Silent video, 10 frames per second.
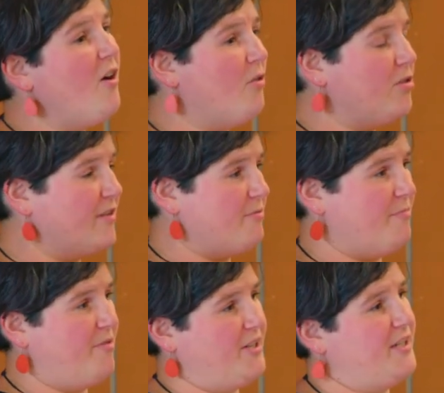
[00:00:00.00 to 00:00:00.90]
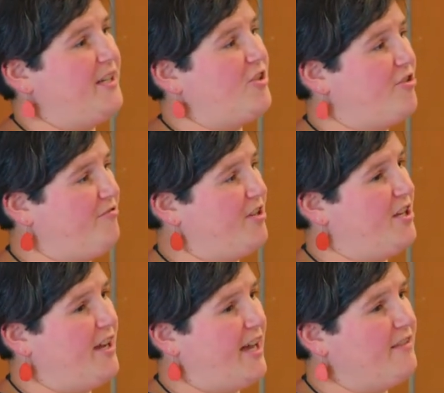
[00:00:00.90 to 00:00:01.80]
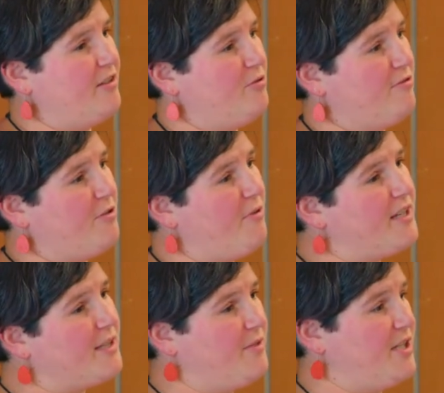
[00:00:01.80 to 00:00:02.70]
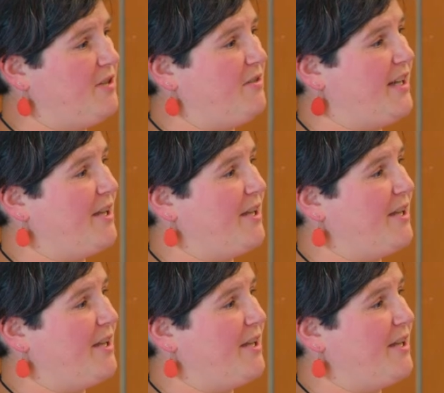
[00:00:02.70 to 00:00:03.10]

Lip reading: all of your web browsing history for a year, and the law requires them to do that.